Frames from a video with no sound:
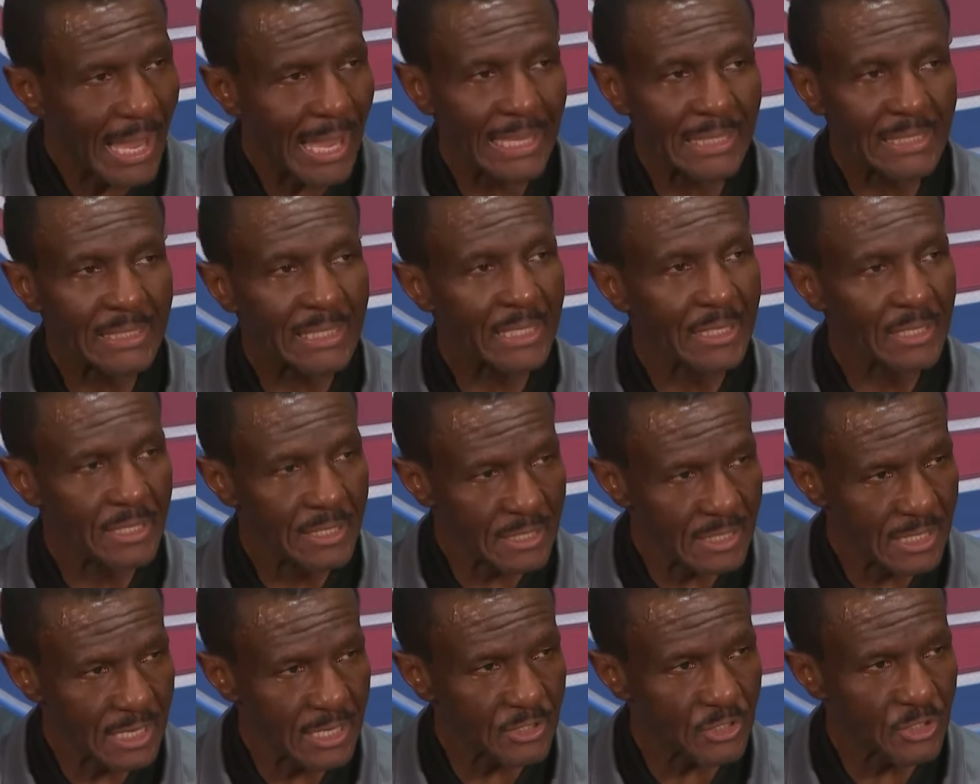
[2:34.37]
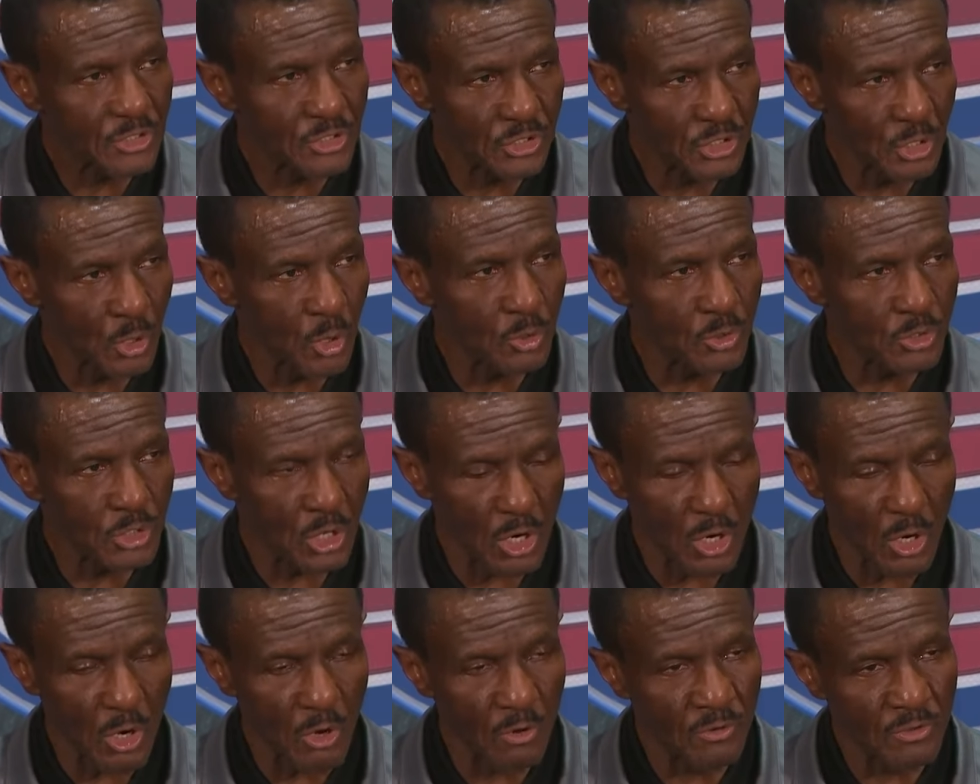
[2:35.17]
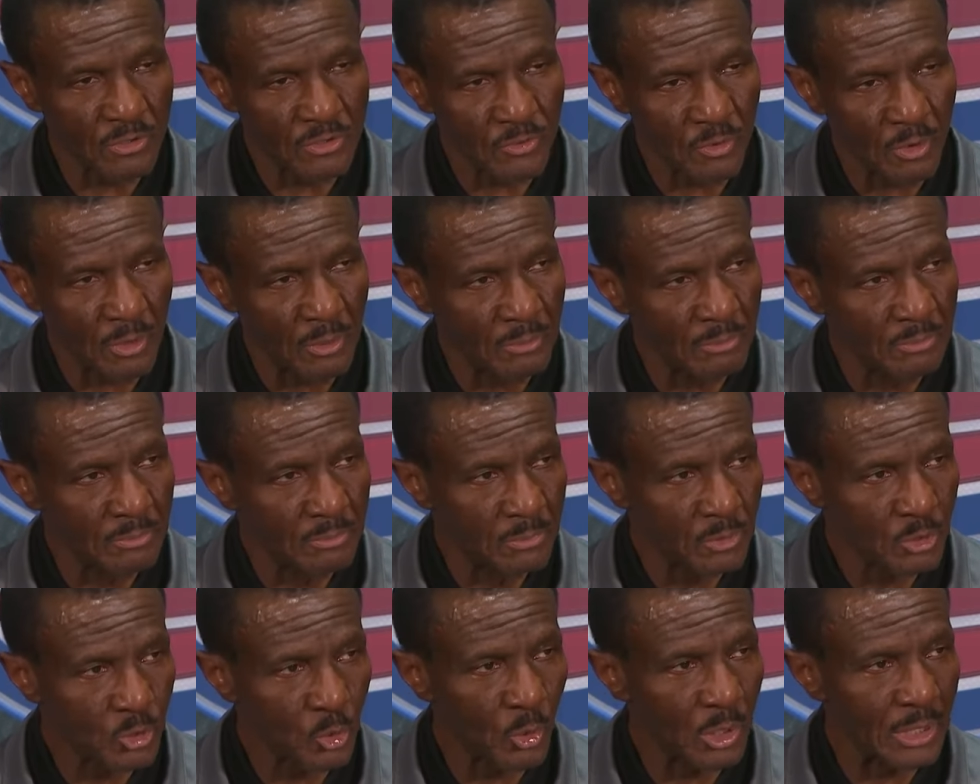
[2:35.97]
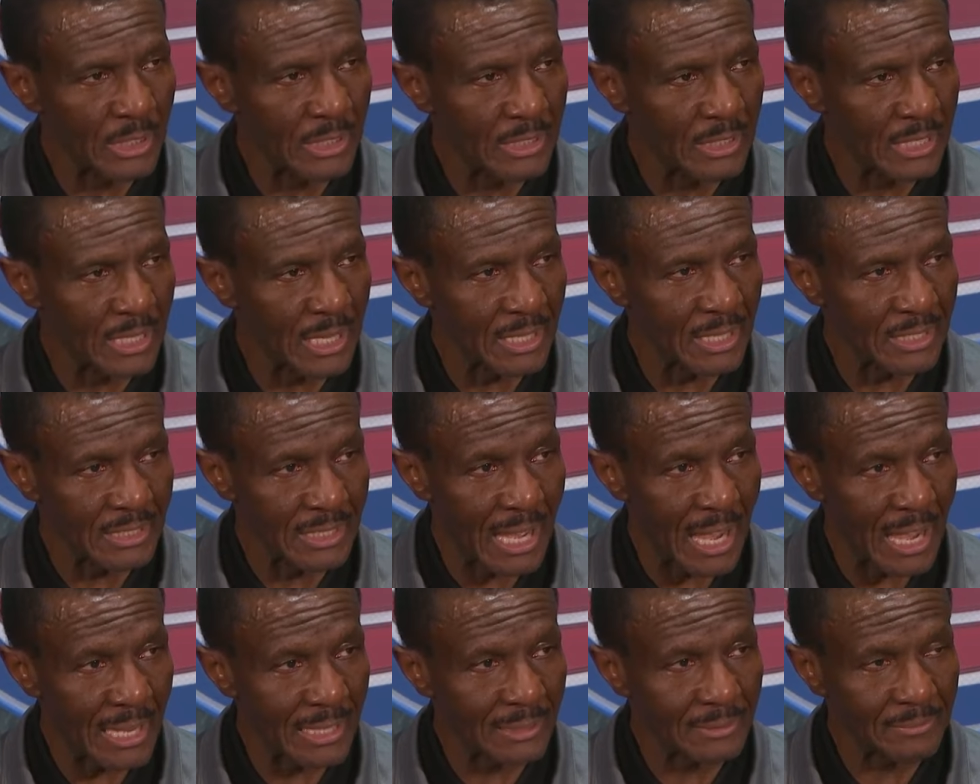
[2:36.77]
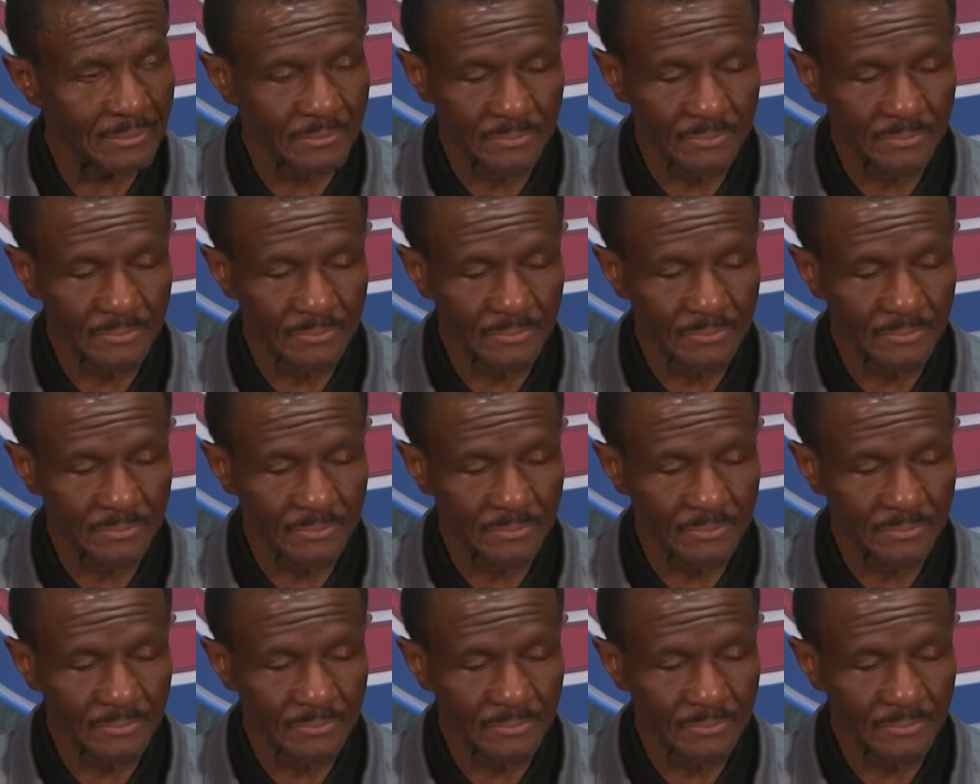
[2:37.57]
18 assists and zero turnovers from 20 the other night.